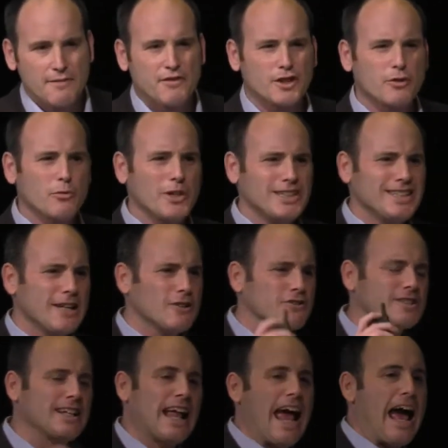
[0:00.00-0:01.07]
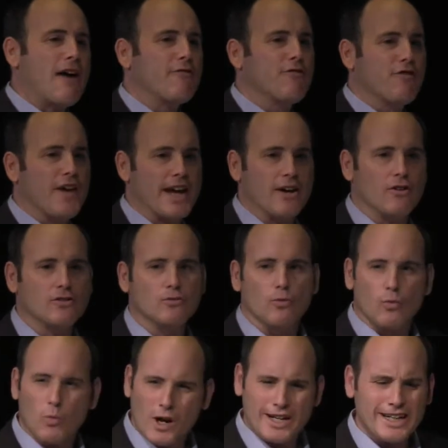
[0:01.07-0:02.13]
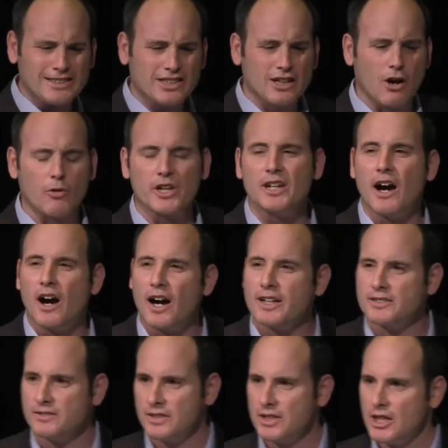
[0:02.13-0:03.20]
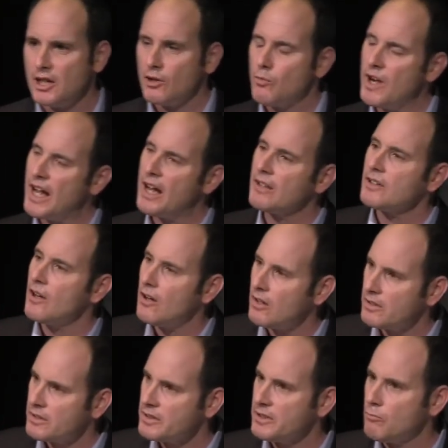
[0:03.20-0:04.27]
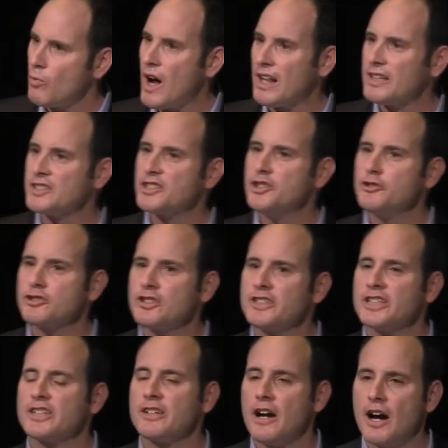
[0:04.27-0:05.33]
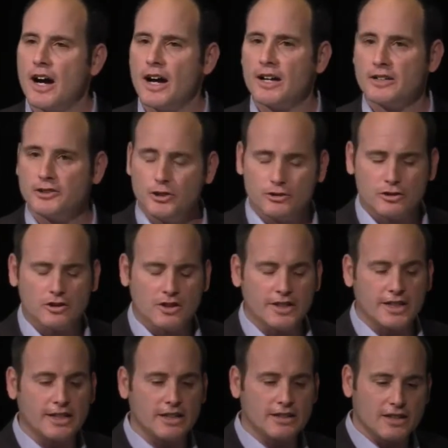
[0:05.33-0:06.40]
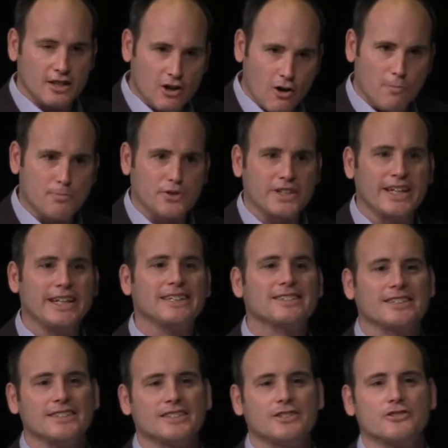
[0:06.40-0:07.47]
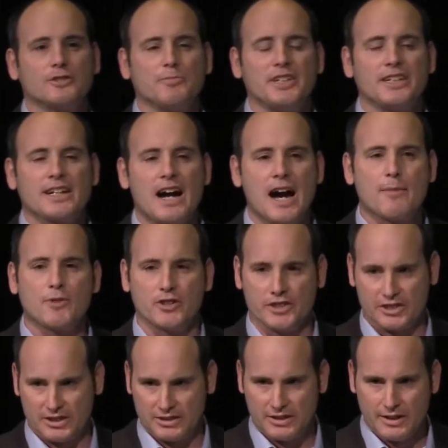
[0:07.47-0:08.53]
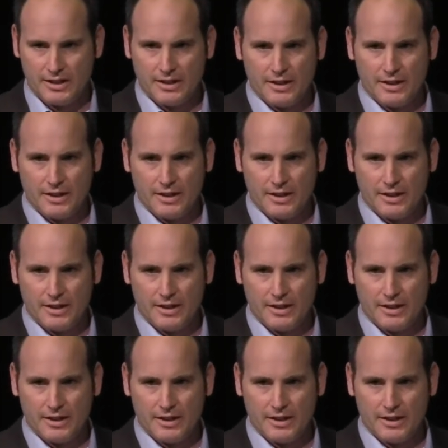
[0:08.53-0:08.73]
For the retailers that have failed, what is going on? Well, while it's usually the culprit is considered to be e-commerce,